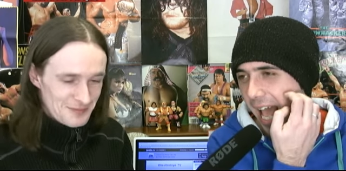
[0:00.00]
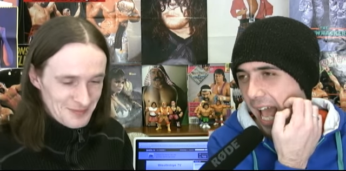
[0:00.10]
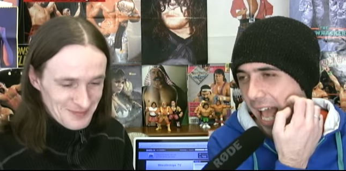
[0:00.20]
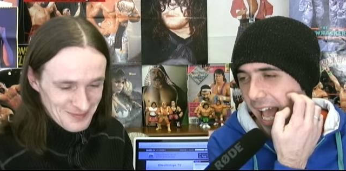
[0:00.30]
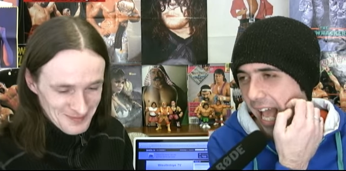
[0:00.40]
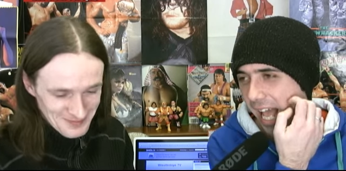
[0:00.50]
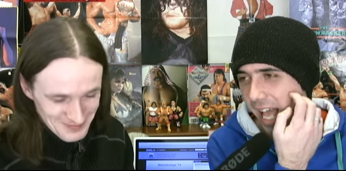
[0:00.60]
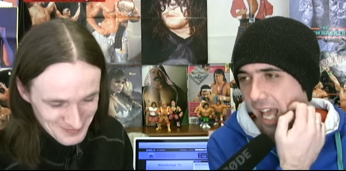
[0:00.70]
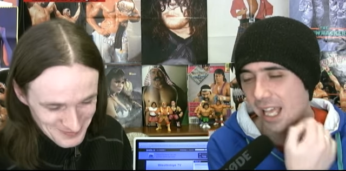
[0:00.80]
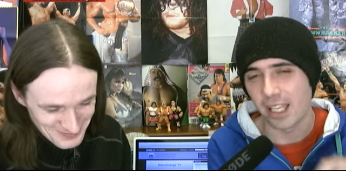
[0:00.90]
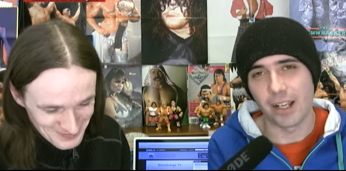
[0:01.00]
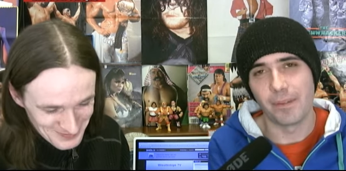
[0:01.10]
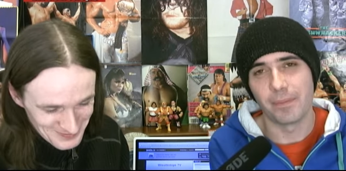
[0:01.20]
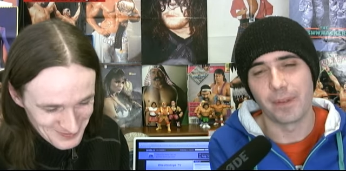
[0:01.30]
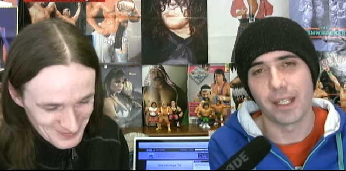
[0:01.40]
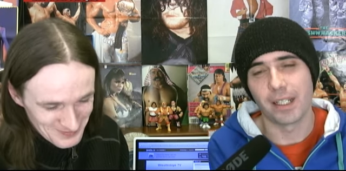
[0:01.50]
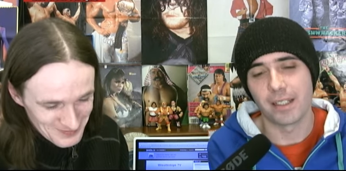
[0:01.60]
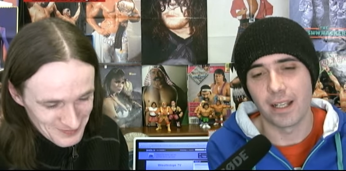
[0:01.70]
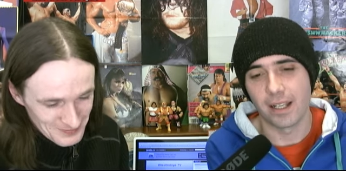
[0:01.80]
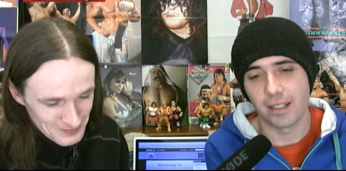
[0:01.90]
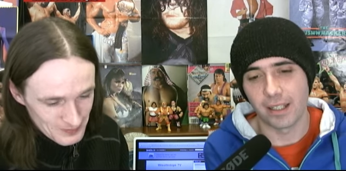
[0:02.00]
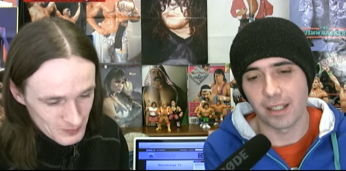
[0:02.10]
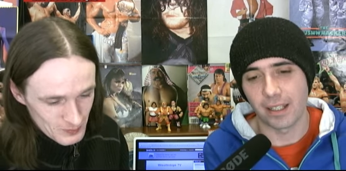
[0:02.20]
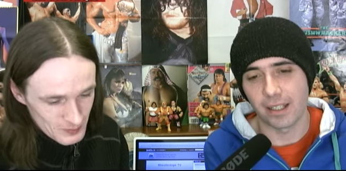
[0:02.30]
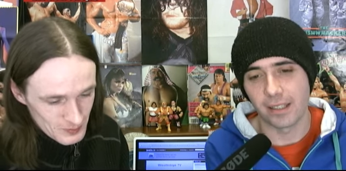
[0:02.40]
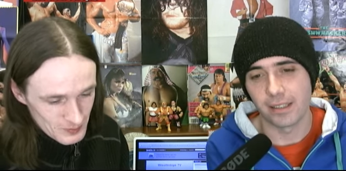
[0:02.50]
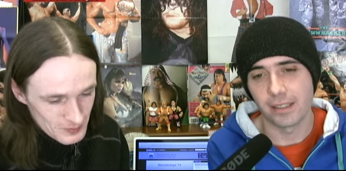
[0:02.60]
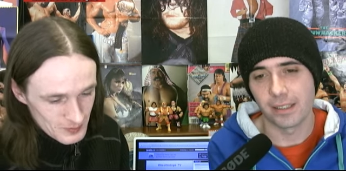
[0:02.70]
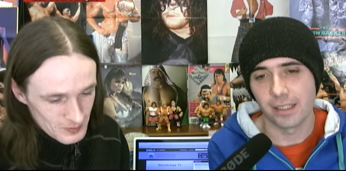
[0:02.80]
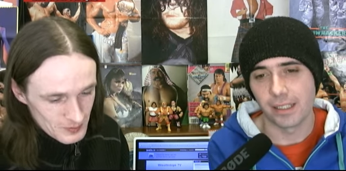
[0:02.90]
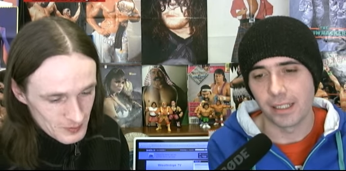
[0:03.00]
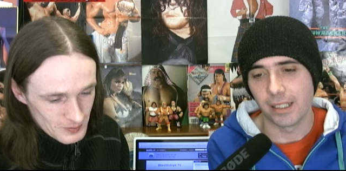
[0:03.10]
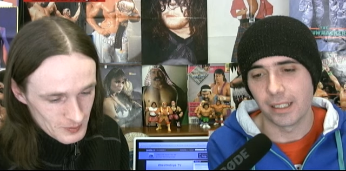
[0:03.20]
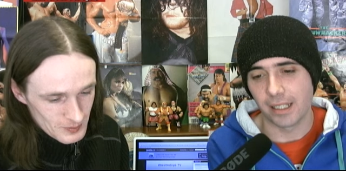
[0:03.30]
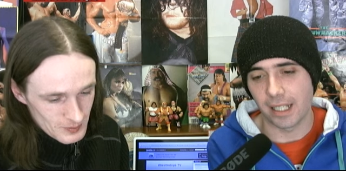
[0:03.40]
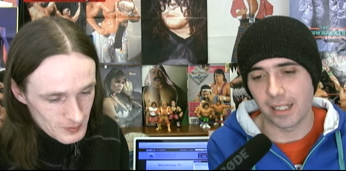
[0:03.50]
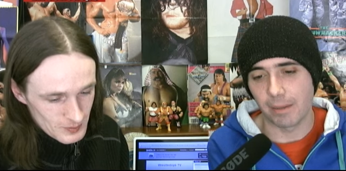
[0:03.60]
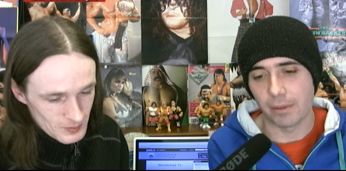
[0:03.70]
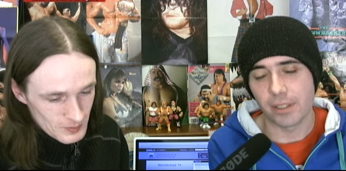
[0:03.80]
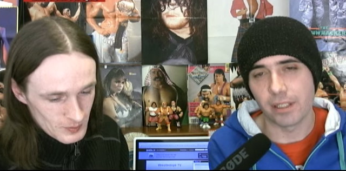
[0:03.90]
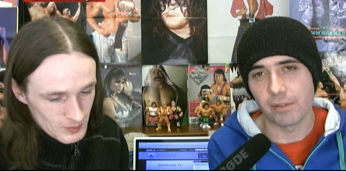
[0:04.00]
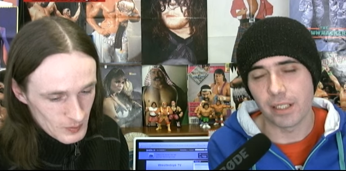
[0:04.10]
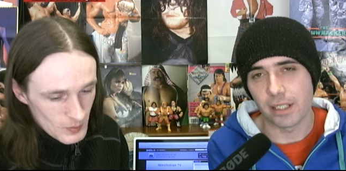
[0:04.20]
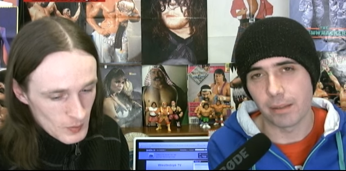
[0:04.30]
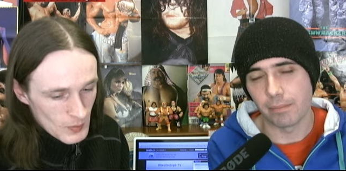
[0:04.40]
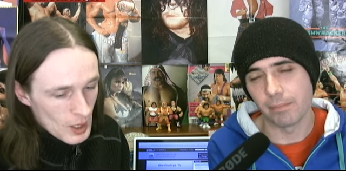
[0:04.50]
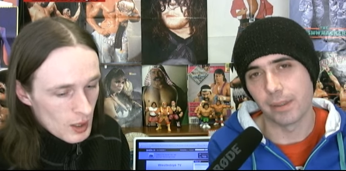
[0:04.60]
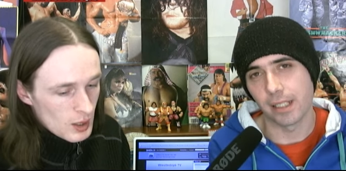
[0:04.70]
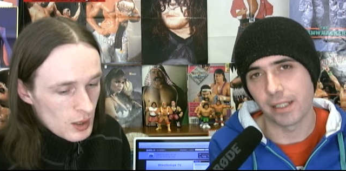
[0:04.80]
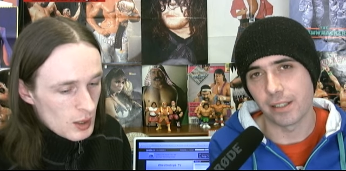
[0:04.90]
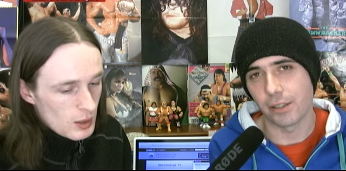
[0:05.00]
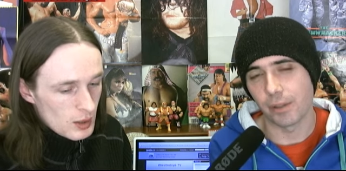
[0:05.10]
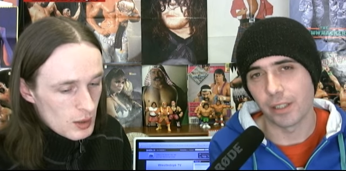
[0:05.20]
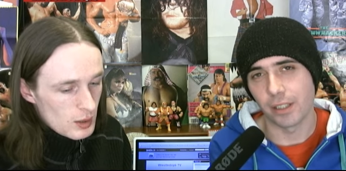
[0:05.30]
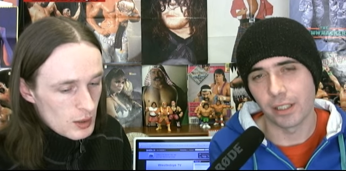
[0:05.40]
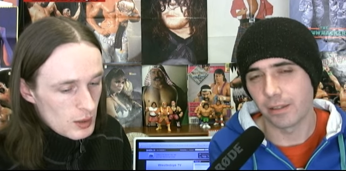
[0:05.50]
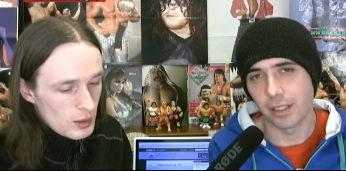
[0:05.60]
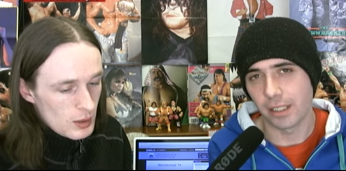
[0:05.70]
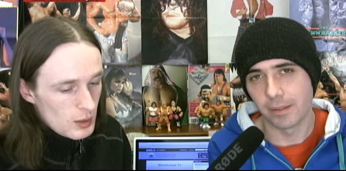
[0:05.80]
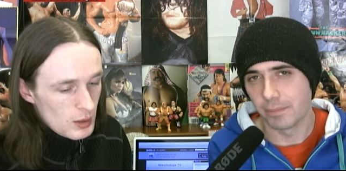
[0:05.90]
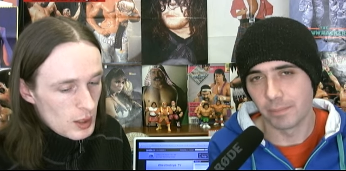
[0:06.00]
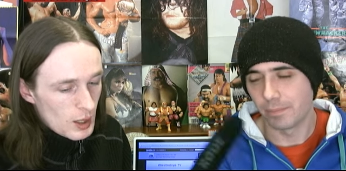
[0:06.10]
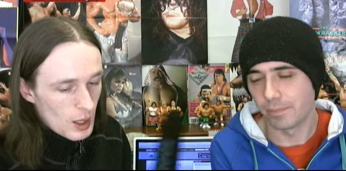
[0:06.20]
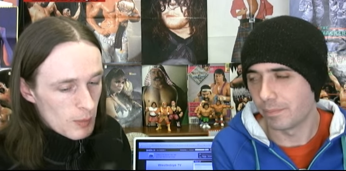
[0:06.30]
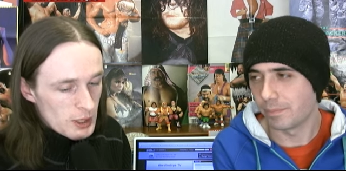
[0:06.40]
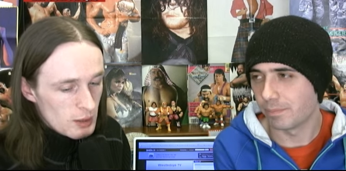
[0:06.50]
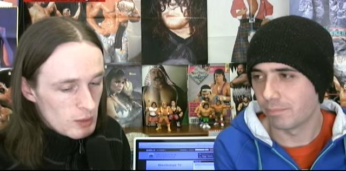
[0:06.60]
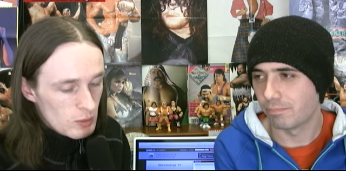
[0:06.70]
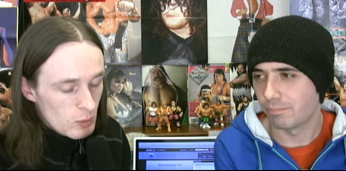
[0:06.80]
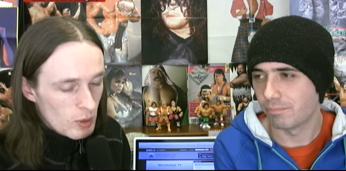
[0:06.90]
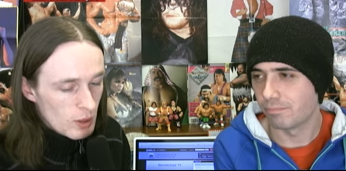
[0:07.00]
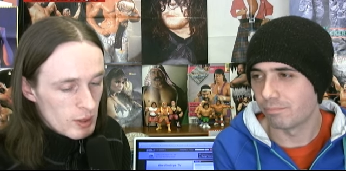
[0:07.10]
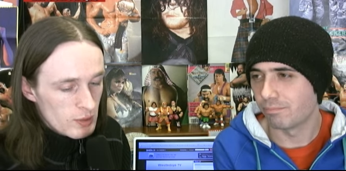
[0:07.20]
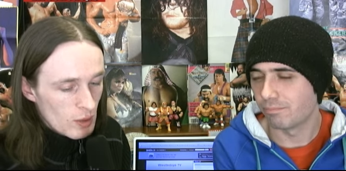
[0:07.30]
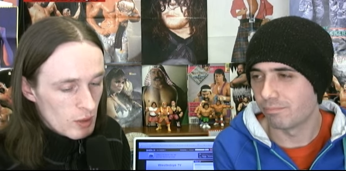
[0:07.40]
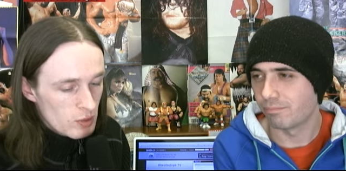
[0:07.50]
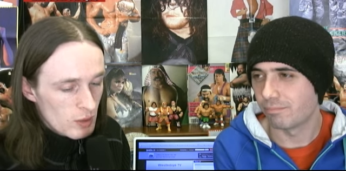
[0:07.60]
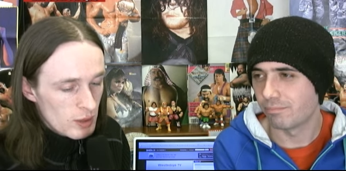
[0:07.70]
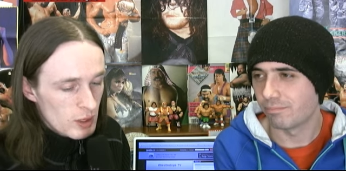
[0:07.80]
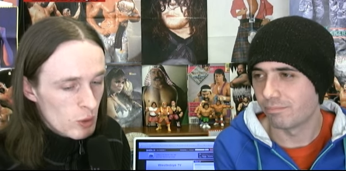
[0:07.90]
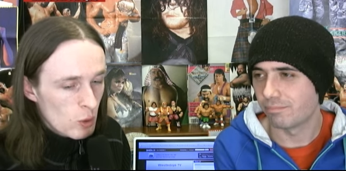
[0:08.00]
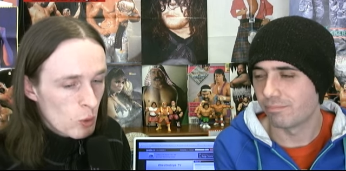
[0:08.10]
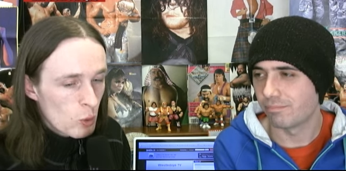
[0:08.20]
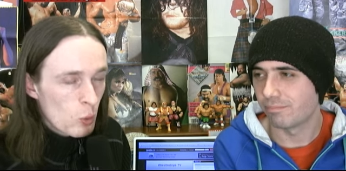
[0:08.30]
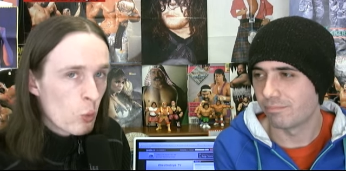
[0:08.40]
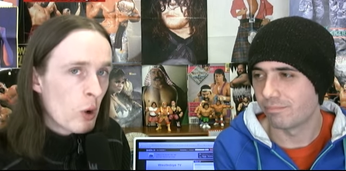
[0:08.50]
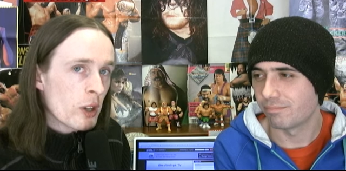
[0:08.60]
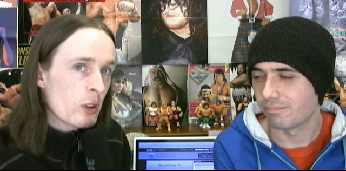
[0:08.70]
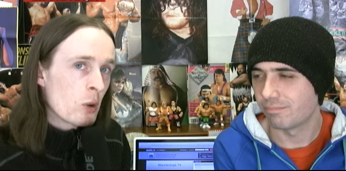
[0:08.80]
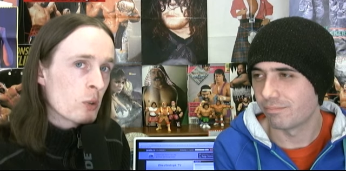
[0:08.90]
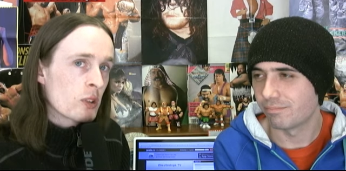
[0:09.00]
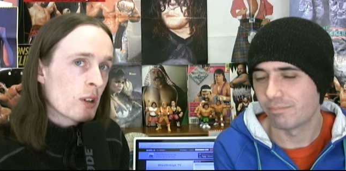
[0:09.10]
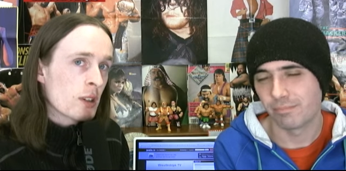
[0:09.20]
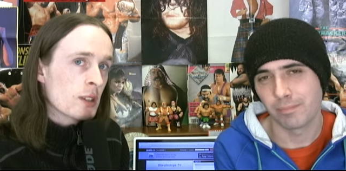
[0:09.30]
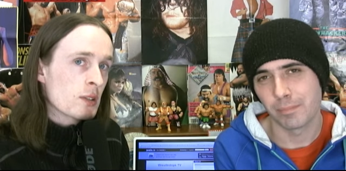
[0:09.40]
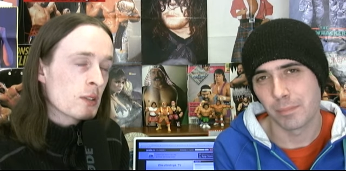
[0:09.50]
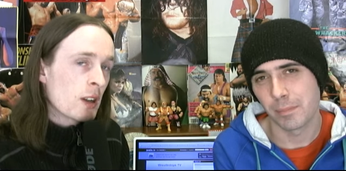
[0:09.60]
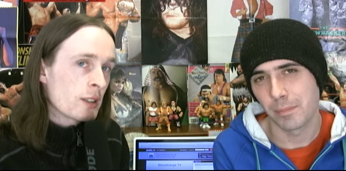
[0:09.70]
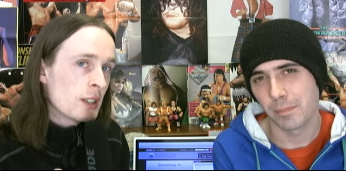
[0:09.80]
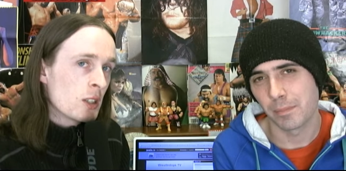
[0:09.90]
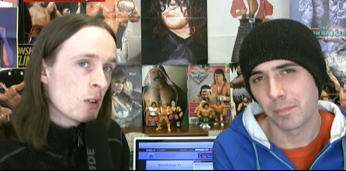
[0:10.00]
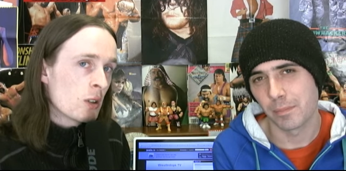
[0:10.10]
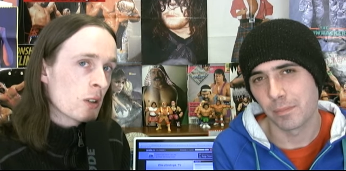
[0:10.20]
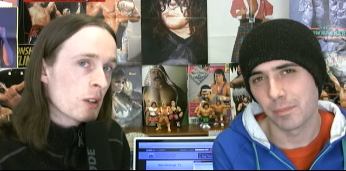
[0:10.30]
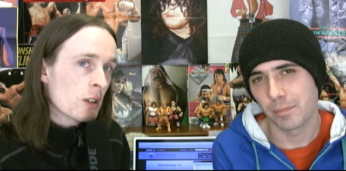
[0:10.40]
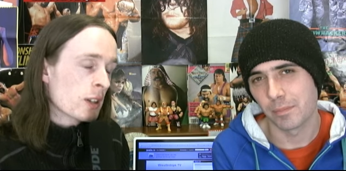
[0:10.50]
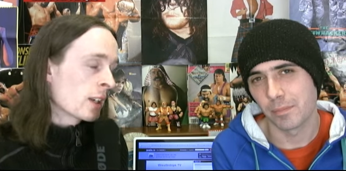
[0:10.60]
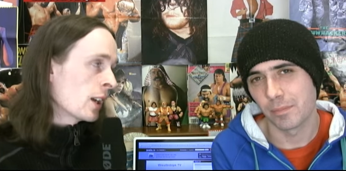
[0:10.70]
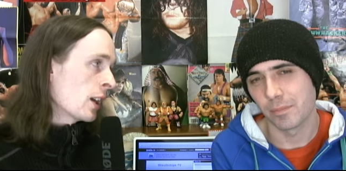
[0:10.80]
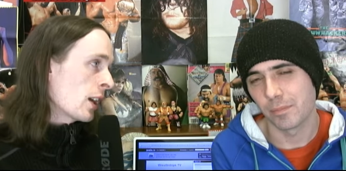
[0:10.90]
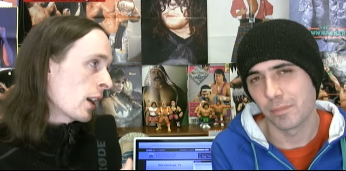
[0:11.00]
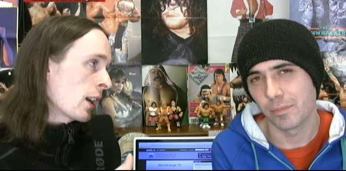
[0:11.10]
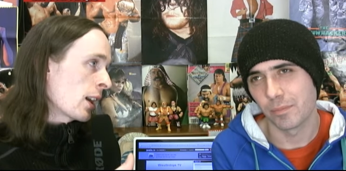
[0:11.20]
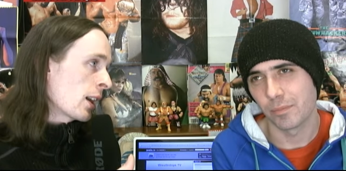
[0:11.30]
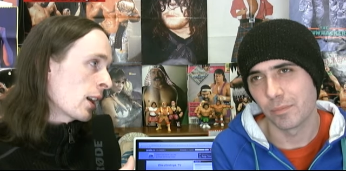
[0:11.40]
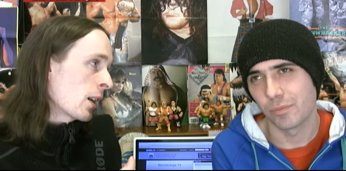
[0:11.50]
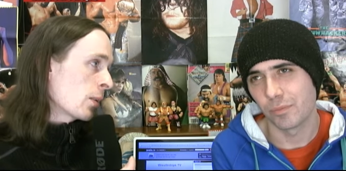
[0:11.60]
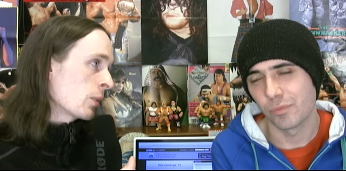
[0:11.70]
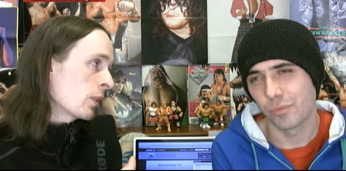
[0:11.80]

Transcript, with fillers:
Speaker 1: uh, uh on on the. Uh, get that much TV time in that situation, I don't think.
Speaker 2: Yeah, I mean, the two guys, I certainly know one of those guys, not the younger guy, uh, but